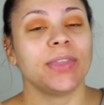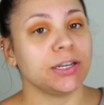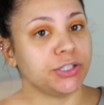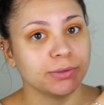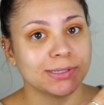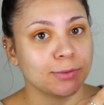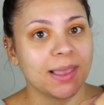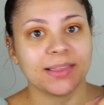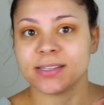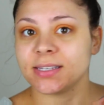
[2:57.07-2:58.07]
They do still
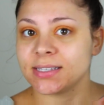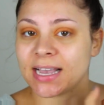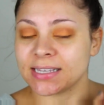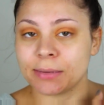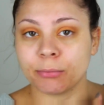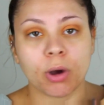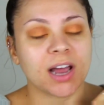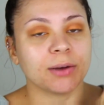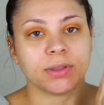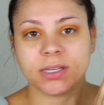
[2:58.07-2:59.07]
make this exact same
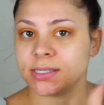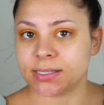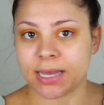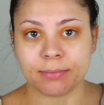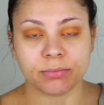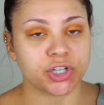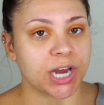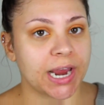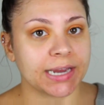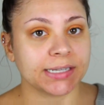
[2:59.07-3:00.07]
quad with these same
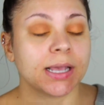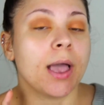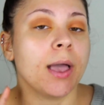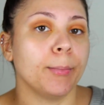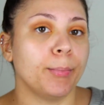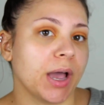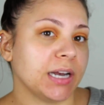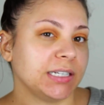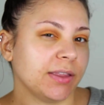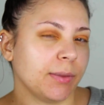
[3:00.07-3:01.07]
shades,
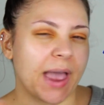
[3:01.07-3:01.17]
but the